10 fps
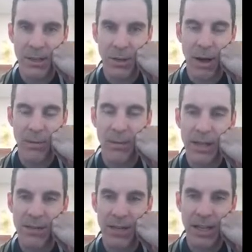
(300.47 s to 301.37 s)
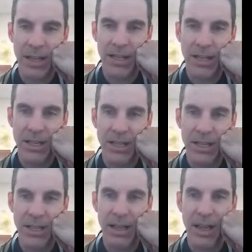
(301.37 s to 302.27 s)
Schwab classification is
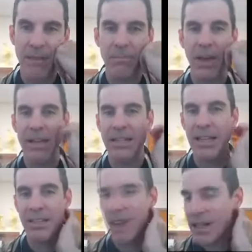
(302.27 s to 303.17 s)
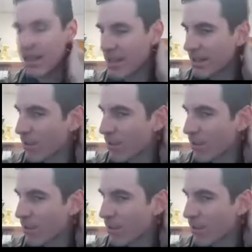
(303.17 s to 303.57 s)
that they identified the